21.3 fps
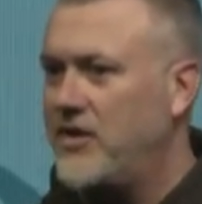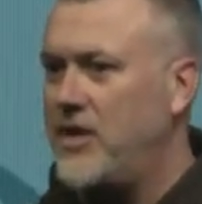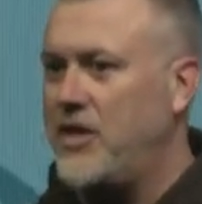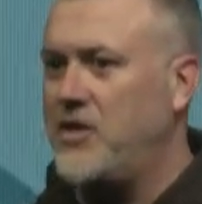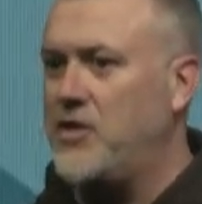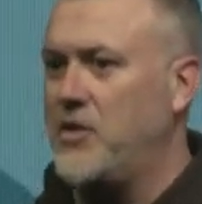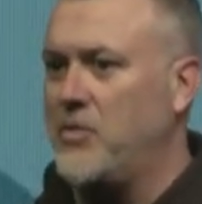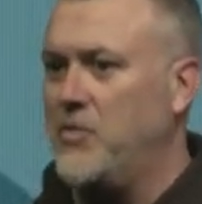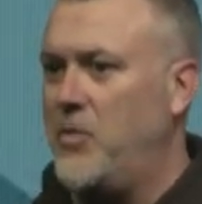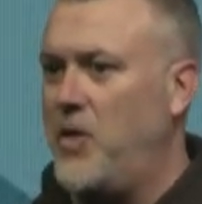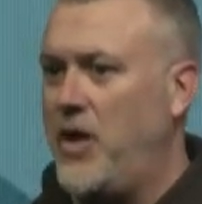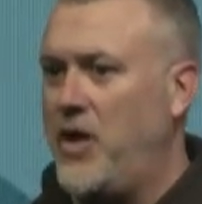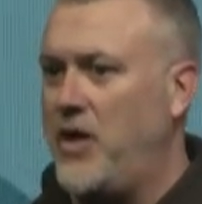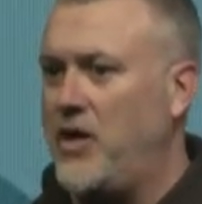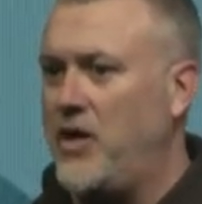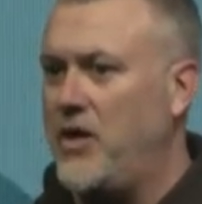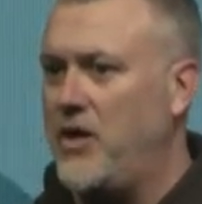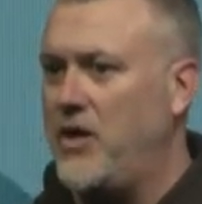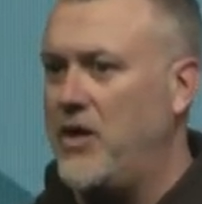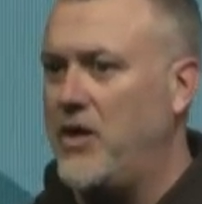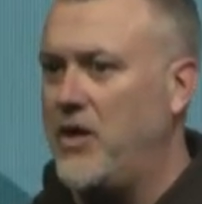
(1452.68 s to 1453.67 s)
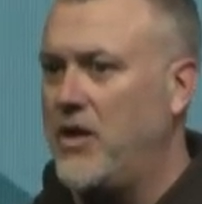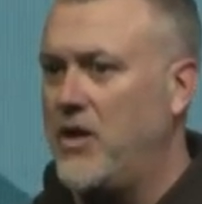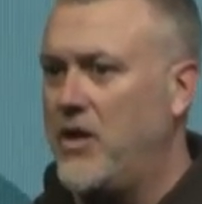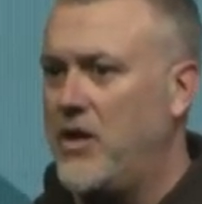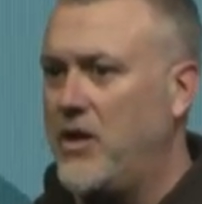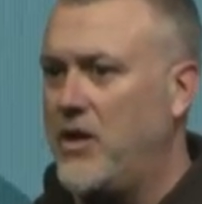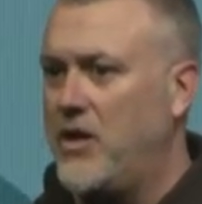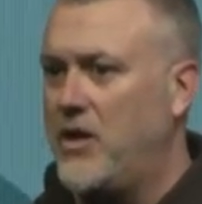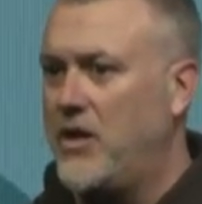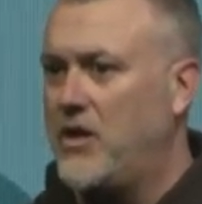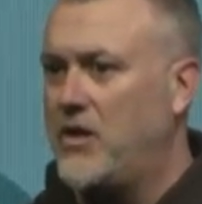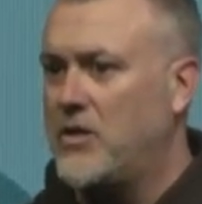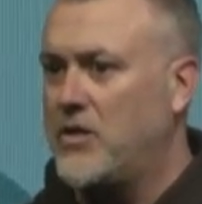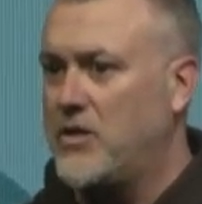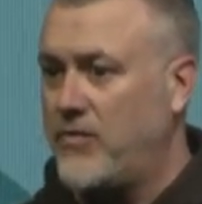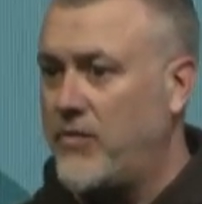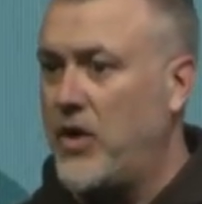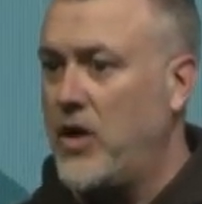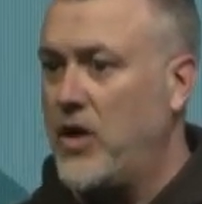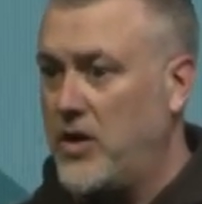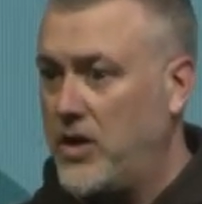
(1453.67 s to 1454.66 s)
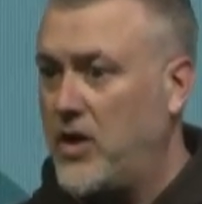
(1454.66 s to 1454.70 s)
nationwide. It's a
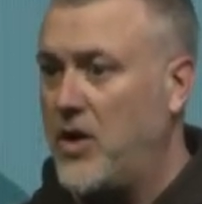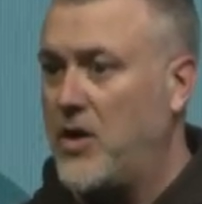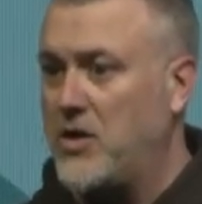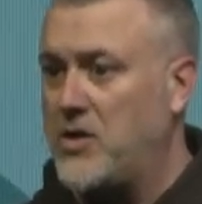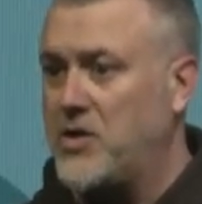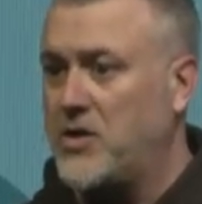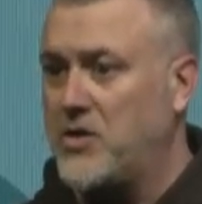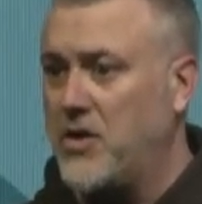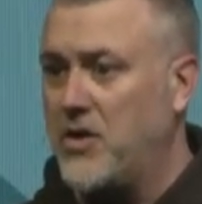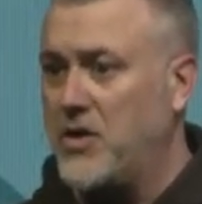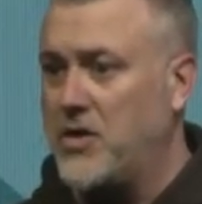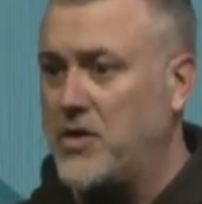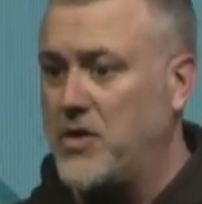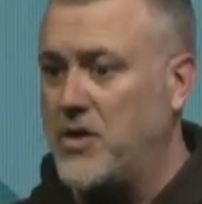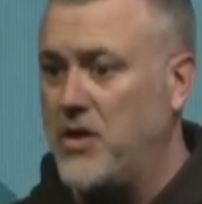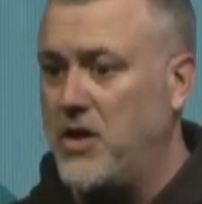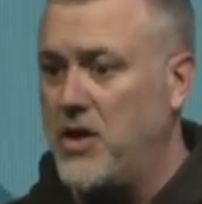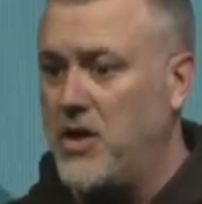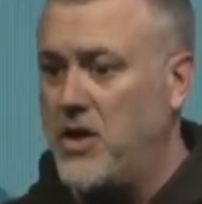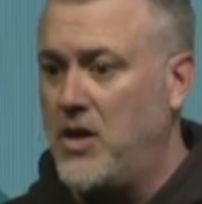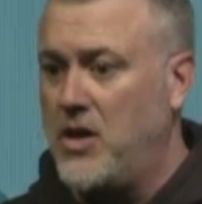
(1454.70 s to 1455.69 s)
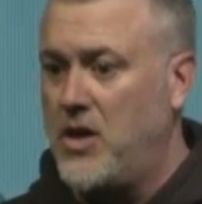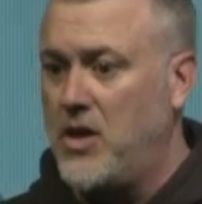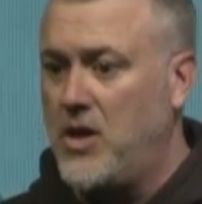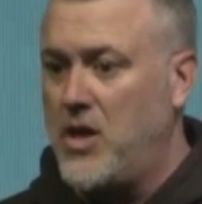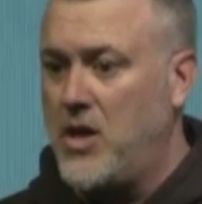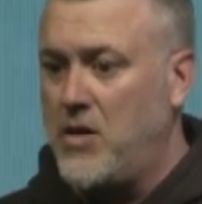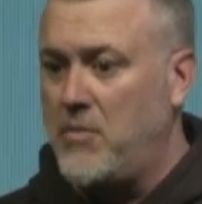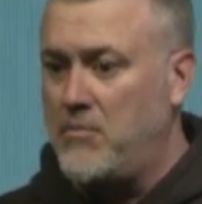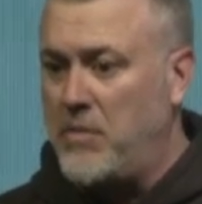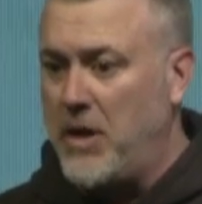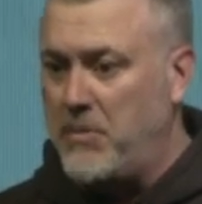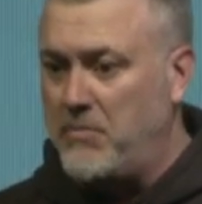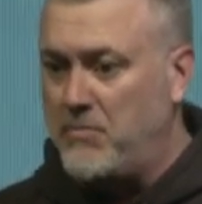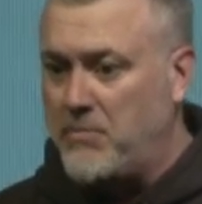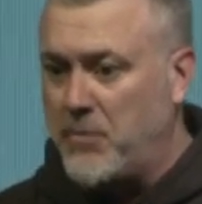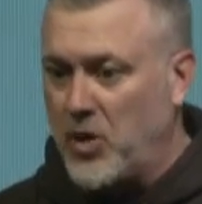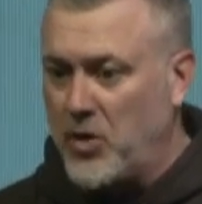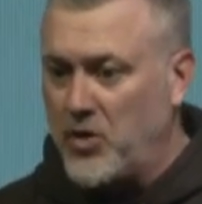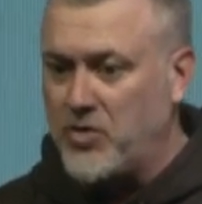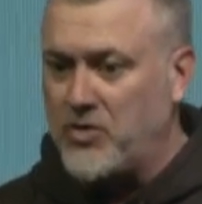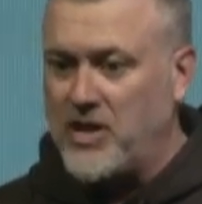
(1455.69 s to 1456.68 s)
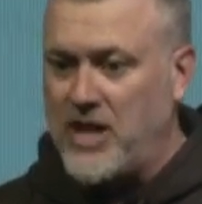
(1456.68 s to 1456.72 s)
very large church, but
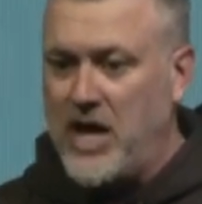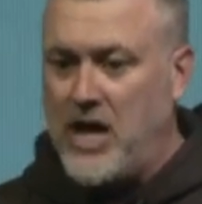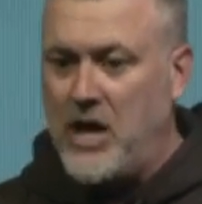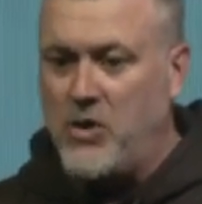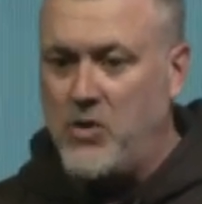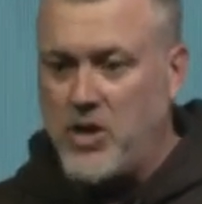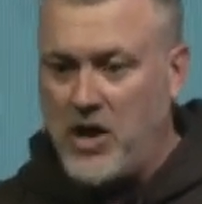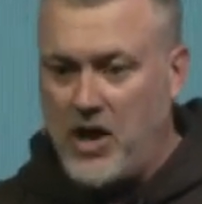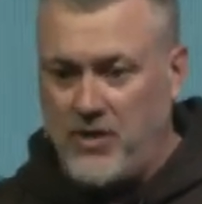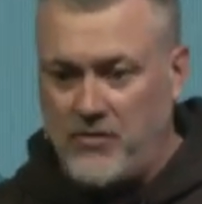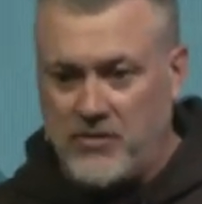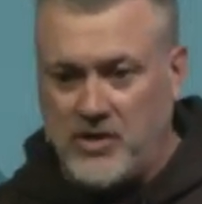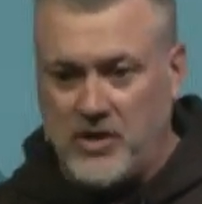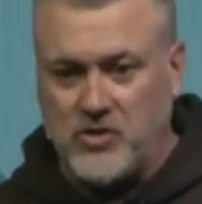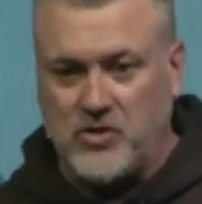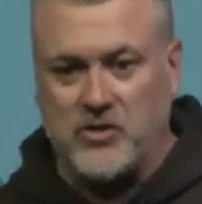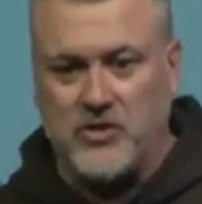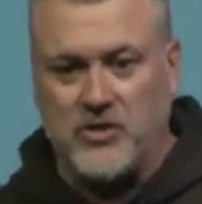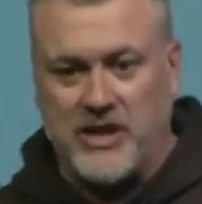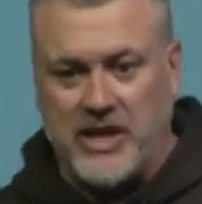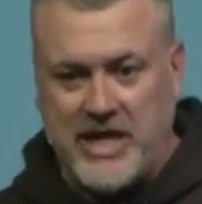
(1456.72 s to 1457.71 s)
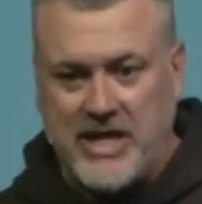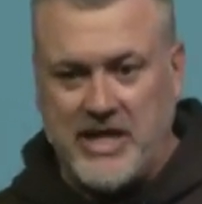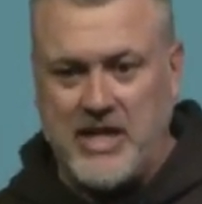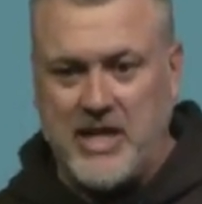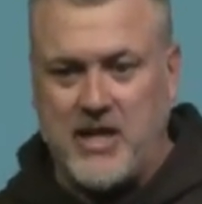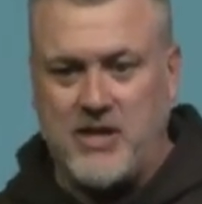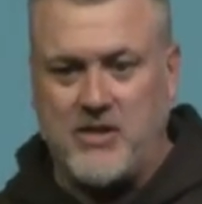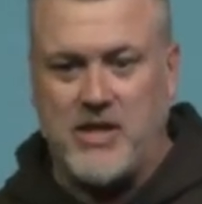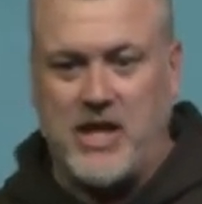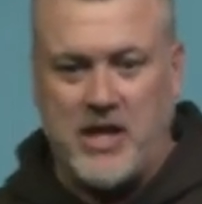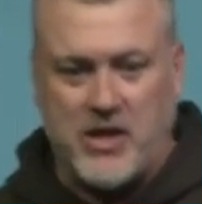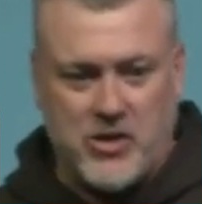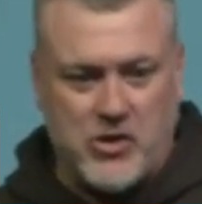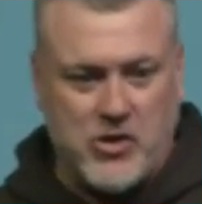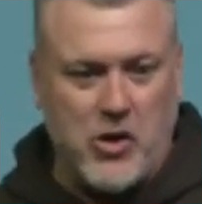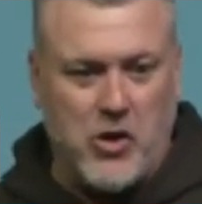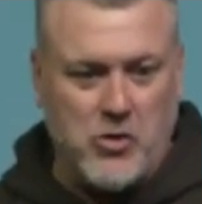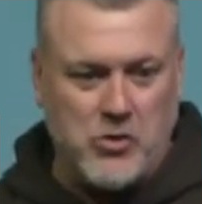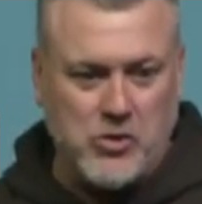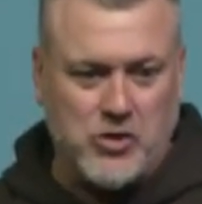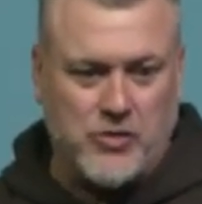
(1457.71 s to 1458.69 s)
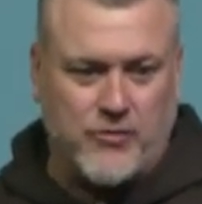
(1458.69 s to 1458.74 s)
birthed out of this lady that
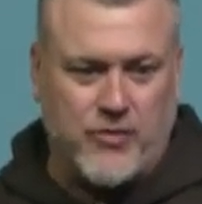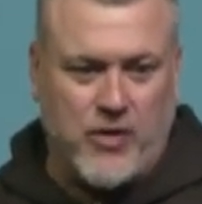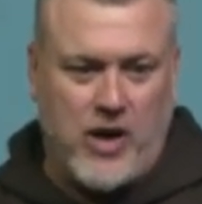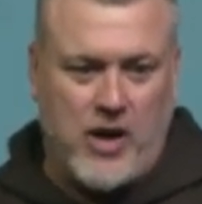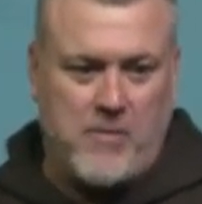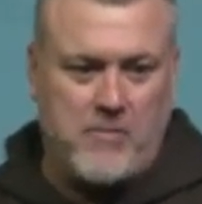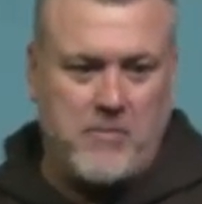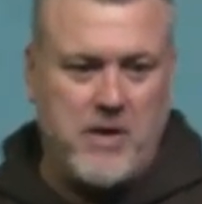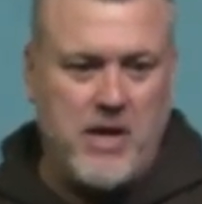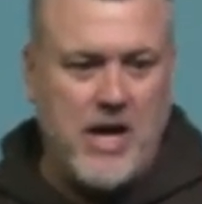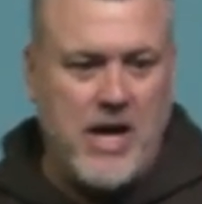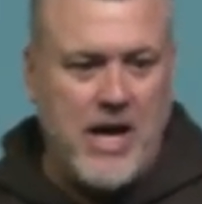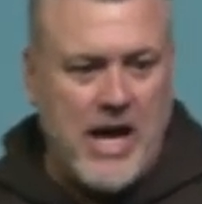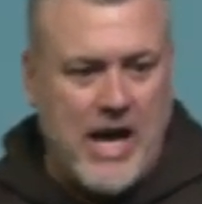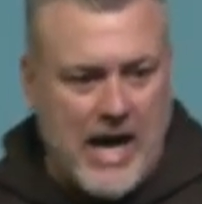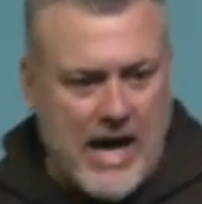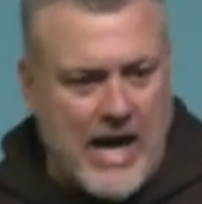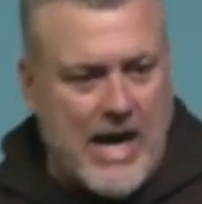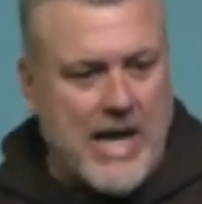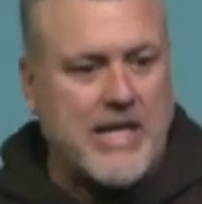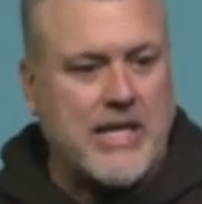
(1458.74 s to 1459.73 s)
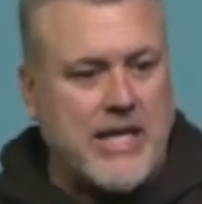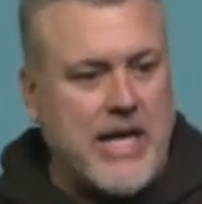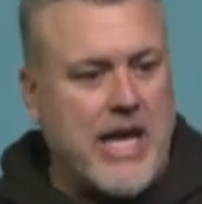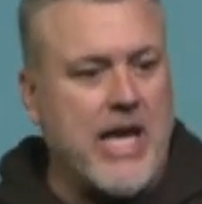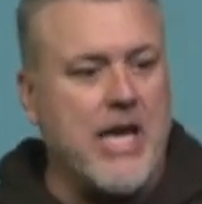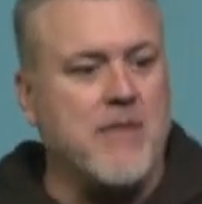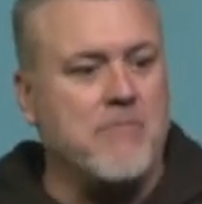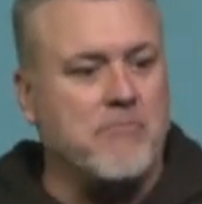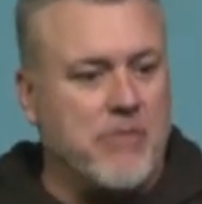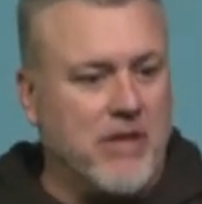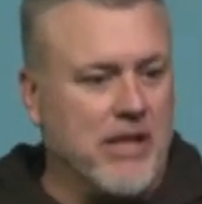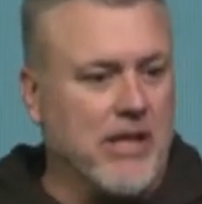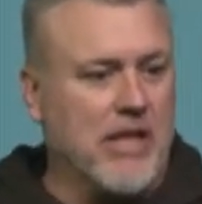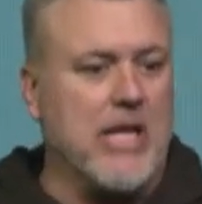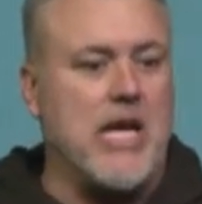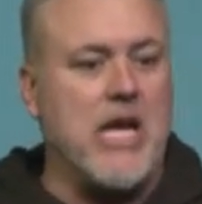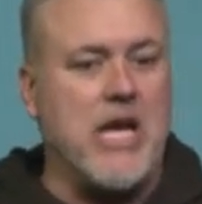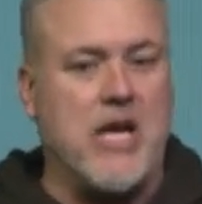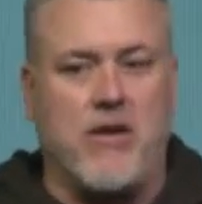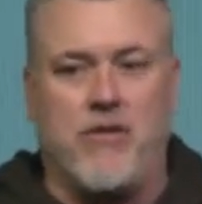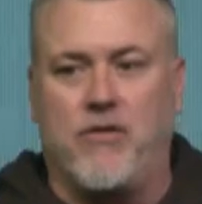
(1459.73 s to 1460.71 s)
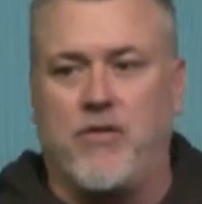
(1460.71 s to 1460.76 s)
goes from, I can't
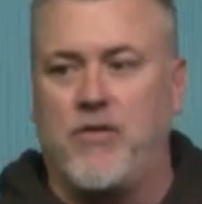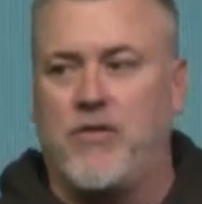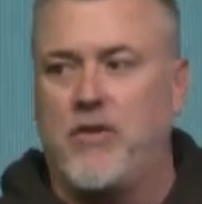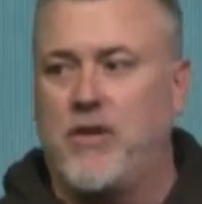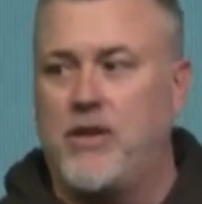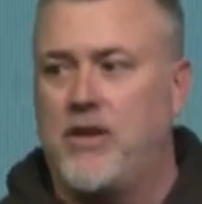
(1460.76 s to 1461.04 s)
believe,